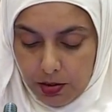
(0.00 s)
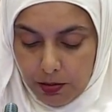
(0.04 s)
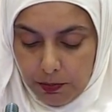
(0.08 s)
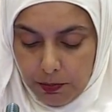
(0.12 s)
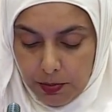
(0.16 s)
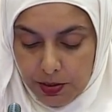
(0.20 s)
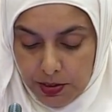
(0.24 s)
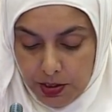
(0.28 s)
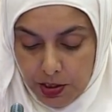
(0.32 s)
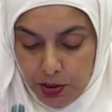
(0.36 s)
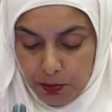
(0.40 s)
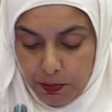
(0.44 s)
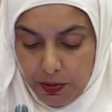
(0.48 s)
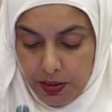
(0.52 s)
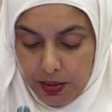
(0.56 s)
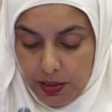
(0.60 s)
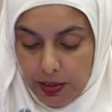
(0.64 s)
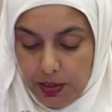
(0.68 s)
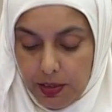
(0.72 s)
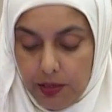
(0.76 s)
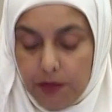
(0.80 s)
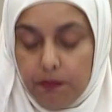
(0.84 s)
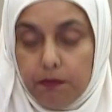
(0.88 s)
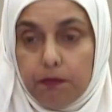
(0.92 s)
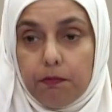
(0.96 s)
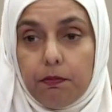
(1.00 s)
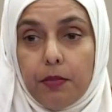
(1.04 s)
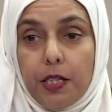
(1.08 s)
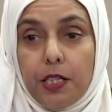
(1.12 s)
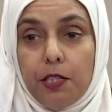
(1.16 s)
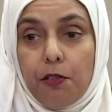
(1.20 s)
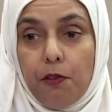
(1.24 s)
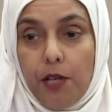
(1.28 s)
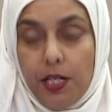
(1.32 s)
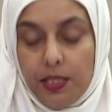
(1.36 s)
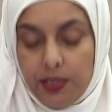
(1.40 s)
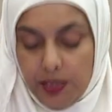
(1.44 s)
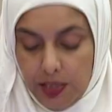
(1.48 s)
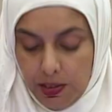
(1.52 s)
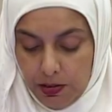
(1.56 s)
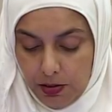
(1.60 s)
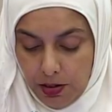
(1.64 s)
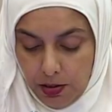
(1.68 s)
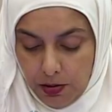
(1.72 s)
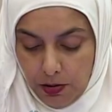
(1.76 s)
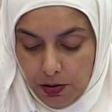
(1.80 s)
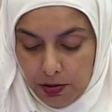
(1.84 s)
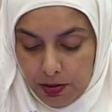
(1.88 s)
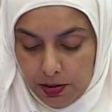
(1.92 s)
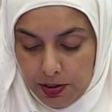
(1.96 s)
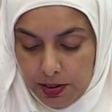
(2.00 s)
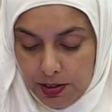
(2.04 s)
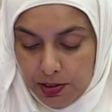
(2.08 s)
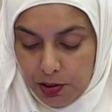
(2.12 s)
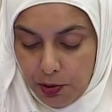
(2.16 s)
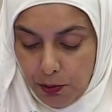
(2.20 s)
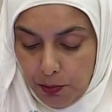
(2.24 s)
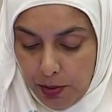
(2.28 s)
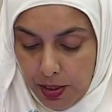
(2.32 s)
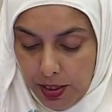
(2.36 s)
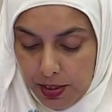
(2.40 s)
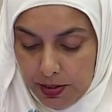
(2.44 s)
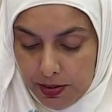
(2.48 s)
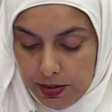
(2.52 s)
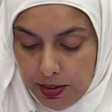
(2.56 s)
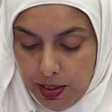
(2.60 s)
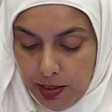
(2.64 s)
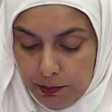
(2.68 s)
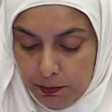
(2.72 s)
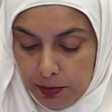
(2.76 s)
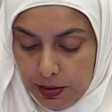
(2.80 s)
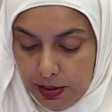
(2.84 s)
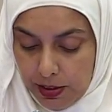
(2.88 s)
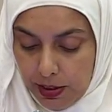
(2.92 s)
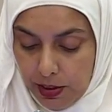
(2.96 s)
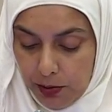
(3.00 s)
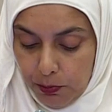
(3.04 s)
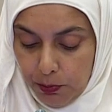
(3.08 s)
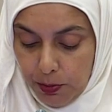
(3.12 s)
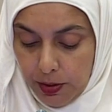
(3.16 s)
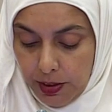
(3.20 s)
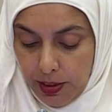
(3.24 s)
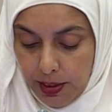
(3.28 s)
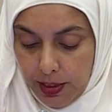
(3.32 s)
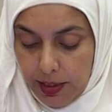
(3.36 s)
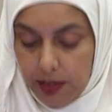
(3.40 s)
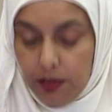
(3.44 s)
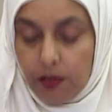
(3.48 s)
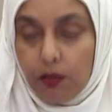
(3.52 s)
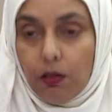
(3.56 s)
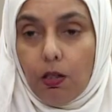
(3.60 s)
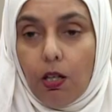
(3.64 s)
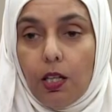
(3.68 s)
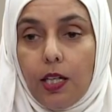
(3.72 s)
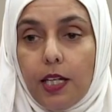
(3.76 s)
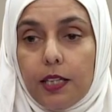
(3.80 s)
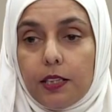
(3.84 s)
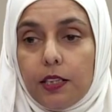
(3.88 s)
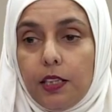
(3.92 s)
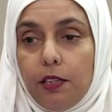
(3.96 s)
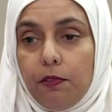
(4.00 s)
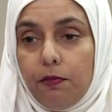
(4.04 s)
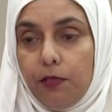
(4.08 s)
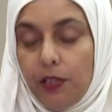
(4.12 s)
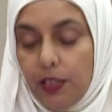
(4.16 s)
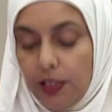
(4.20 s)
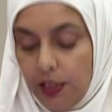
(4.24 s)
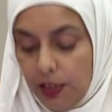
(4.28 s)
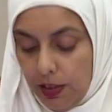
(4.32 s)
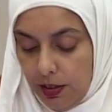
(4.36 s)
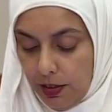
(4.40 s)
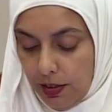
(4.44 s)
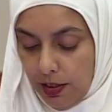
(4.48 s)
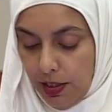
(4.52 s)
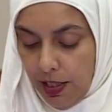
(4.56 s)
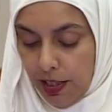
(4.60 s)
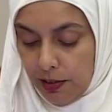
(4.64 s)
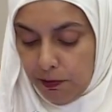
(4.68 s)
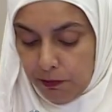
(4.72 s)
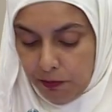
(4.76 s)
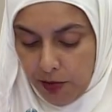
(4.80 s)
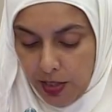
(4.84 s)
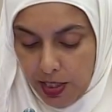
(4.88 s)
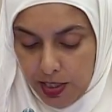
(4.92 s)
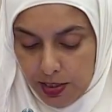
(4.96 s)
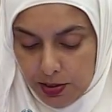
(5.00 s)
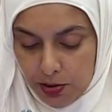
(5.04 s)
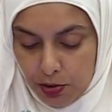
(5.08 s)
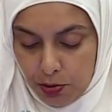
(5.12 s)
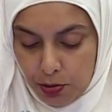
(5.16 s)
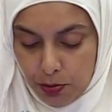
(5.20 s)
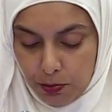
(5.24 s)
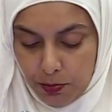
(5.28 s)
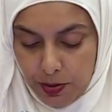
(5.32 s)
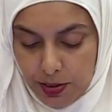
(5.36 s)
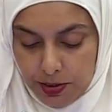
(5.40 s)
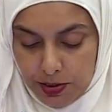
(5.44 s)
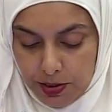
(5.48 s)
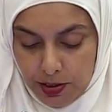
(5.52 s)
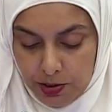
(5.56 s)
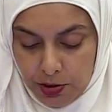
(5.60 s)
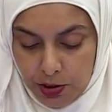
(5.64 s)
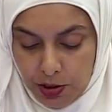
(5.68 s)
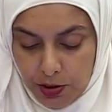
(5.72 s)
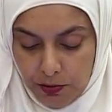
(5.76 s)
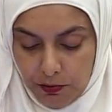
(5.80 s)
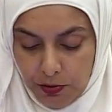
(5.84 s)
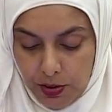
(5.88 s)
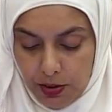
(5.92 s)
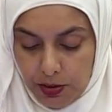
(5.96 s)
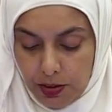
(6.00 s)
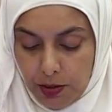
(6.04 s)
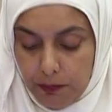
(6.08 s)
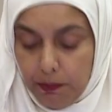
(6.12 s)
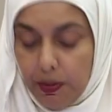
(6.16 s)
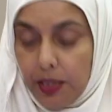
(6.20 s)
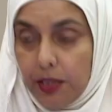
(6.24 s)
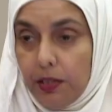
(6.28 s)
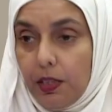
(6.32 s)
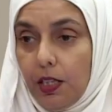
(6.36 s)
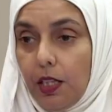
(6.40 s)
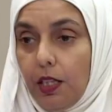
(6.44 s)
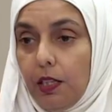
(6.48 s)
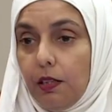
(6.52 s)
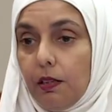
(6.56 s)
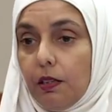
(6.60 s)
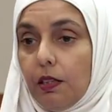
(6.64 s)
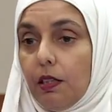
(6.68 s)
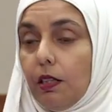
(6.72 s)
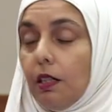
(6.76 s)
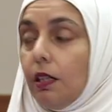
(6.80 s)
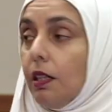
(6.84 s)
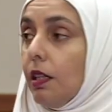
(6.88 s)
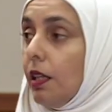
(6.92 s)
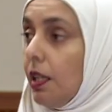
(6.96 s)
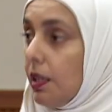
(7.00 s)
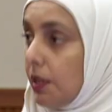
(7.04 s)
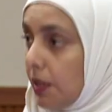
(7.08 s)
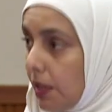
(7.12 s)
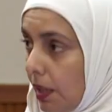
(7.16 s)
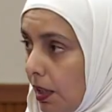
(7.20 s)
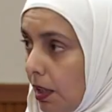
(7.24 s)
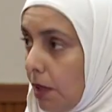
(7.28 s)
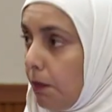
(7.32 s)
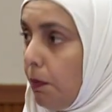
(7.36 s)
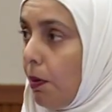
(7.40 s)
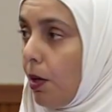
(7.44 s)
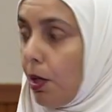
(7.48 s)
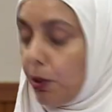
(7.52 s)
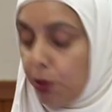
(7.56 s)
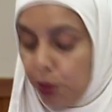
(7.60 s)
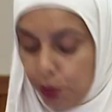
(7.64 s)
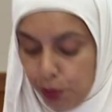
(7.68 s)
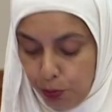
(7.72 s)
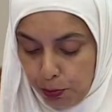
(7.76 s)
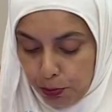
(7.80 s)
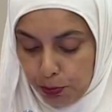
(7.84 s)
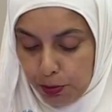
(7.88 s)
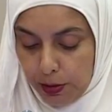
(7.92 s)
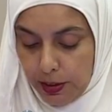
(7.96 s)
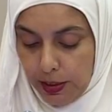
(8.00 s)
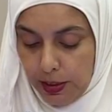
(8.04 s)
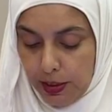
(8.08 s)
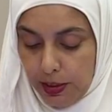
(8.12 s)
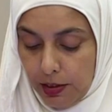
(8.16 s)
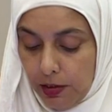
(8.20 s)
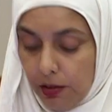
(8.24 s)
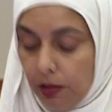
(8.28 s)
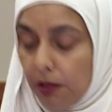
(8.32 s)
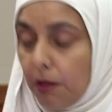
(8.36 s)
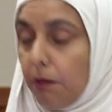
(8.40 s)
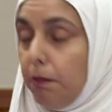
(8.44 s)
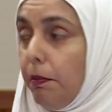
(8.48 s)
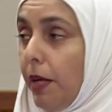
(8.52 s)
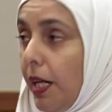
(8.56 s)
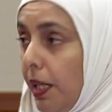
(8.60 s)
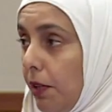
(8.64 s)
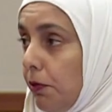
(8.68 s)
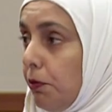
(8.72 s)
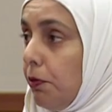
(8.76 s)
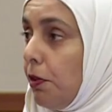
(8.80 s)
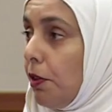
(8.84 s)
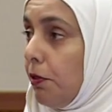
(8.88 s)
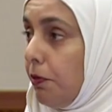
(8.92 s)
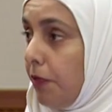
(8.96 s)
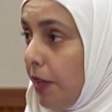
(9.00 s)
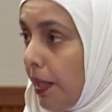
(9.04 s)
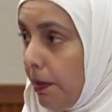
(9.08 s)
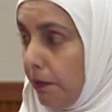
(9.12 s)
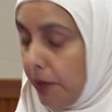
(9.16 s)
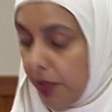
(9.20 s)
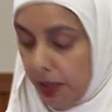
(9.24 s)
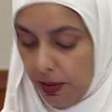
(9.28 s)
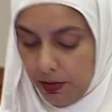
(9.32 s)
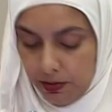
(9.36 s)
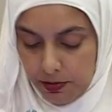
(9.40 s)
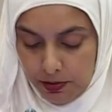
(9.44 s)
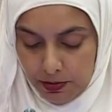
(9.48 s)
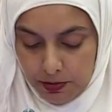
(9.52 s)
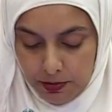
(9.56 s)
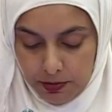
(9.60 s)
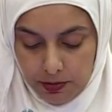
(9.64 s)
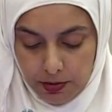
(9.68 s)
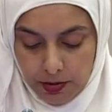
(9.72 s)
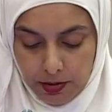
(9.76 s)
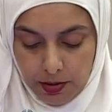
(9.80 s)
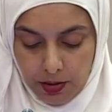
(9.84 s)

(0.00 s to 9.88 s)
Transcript: Mr. Speaker, by addressing the concerns raised, I believe we can collectively advance towards achieving the mandate, a Singapore truly made for families.